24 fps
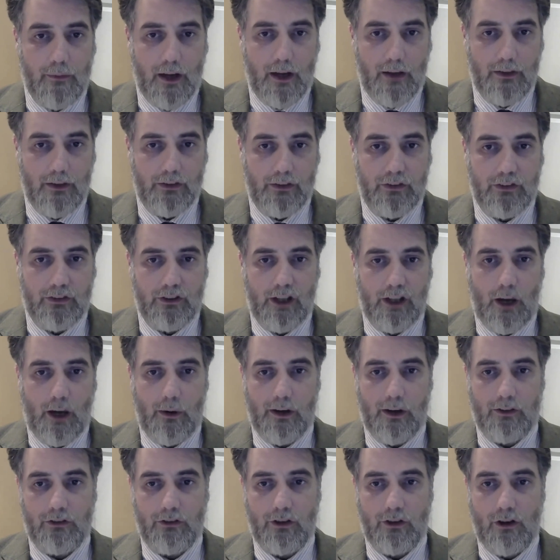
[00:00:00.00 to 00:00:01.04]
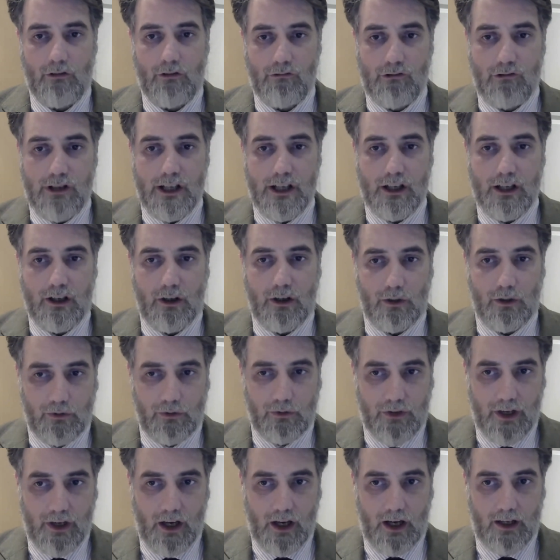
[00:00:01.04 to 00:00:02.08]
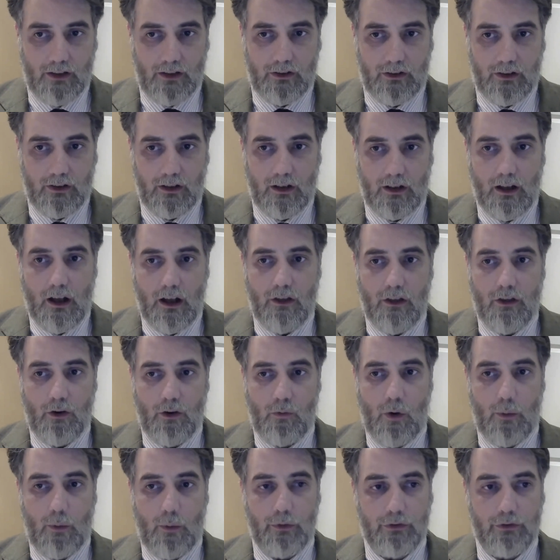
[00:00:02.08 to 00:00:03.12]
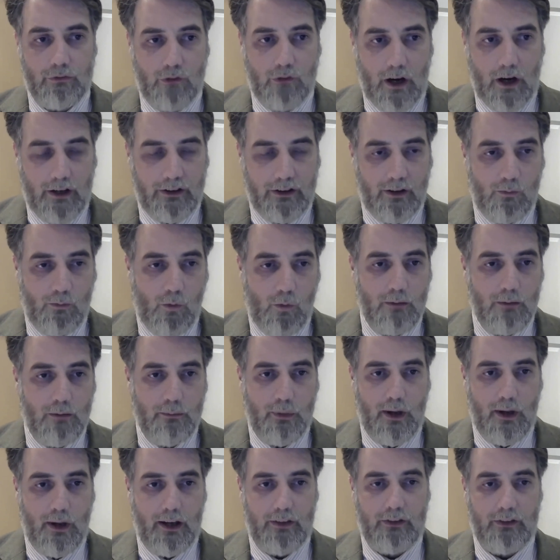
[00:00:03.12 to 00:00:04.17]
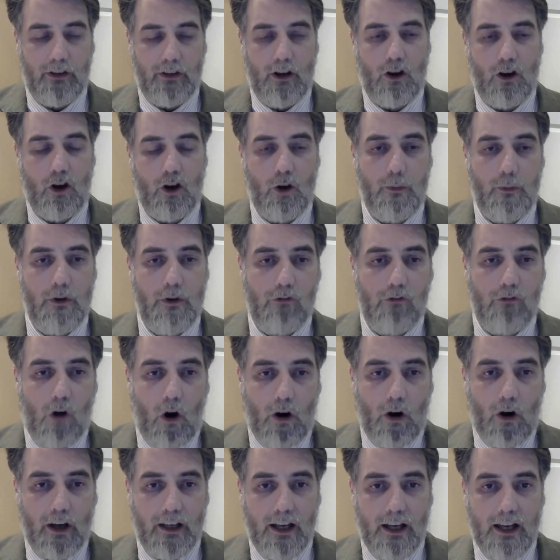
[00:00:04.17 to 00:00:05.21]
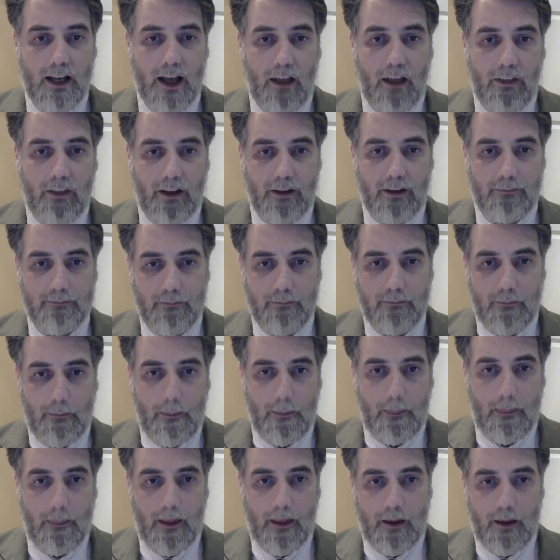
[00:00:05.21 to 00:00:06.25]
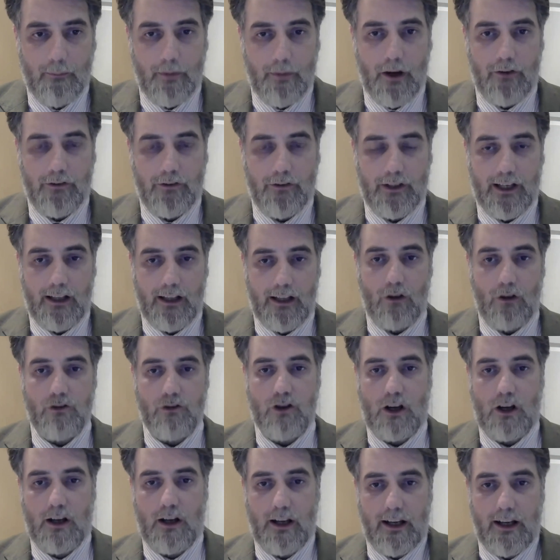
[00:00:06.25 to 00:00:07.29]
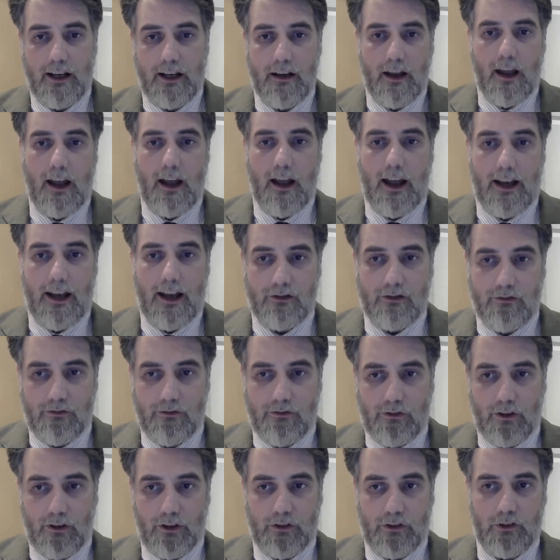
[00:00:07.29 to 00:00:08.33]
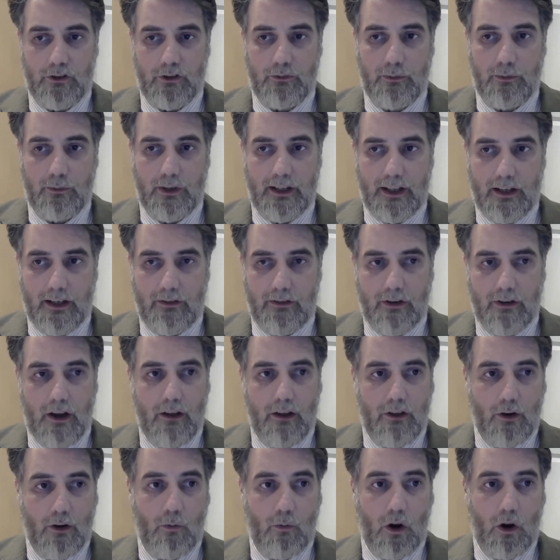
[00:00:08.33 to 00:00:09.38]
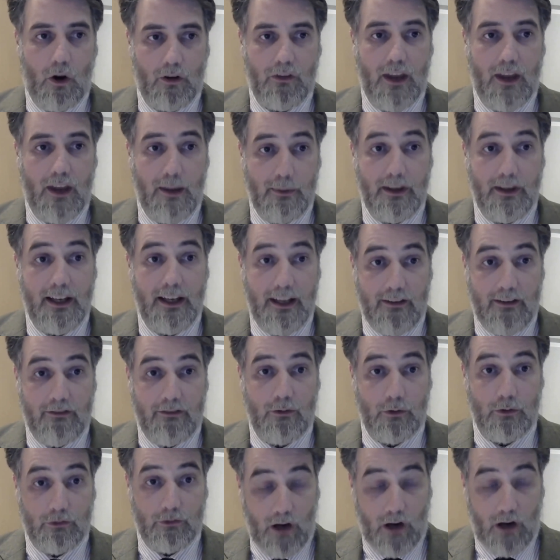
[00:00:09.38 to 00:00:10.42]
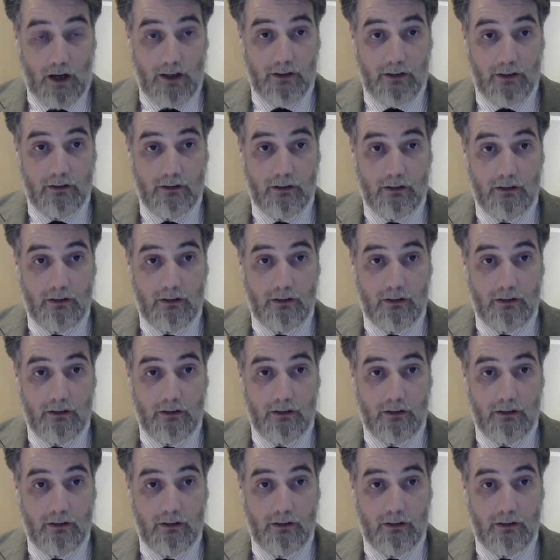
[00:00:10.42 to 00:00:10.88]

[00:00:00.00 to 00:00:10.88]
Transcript: and the Stoics ridiculed the idea that what was right in one place could be wrong in another. Perfectly logically, ancient philosophers believed that what they believed was right,